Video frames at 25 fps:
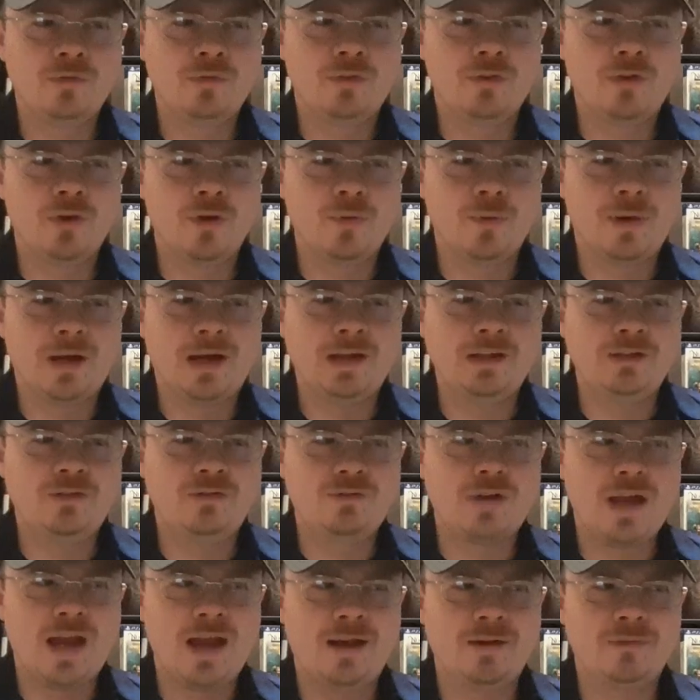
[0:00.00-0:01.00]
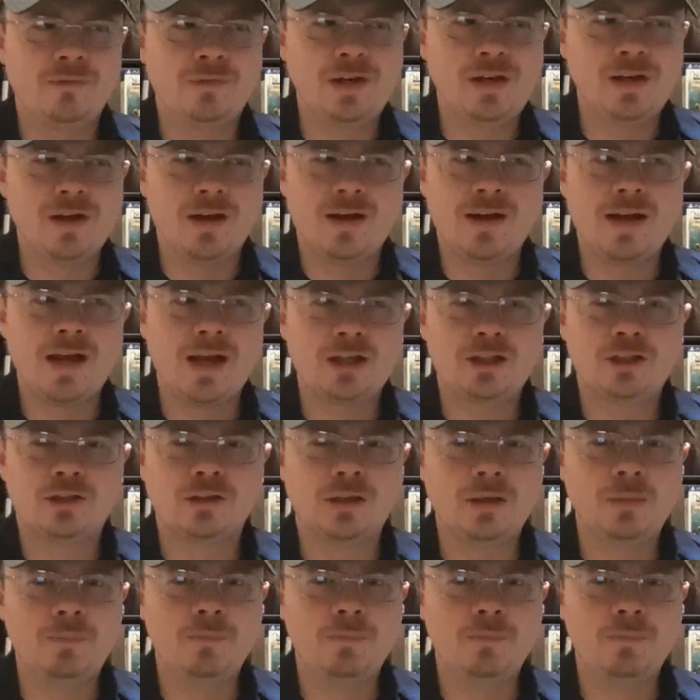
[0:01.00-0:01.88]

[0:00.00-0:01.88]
though I have not actually